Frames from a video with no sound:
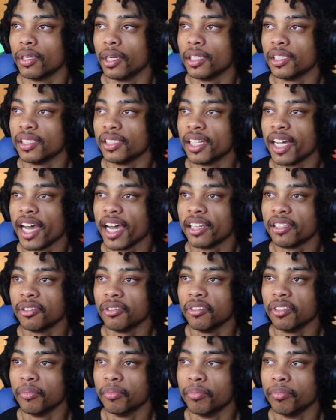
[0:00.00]
I just died
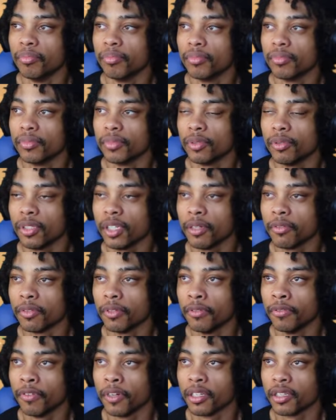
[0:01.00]
to a... Whatever
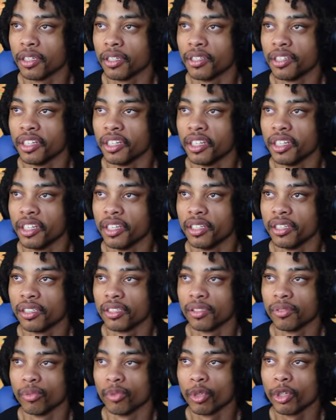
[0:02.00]
the fuck this shit
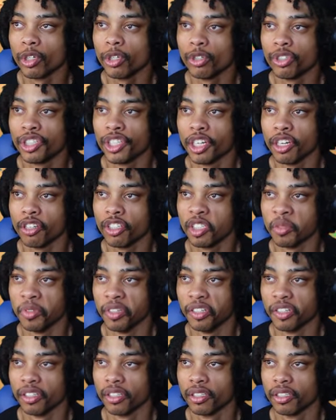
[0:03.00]
is. Royal Shell
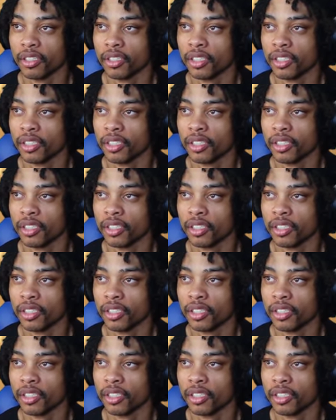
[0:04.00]
Splitter.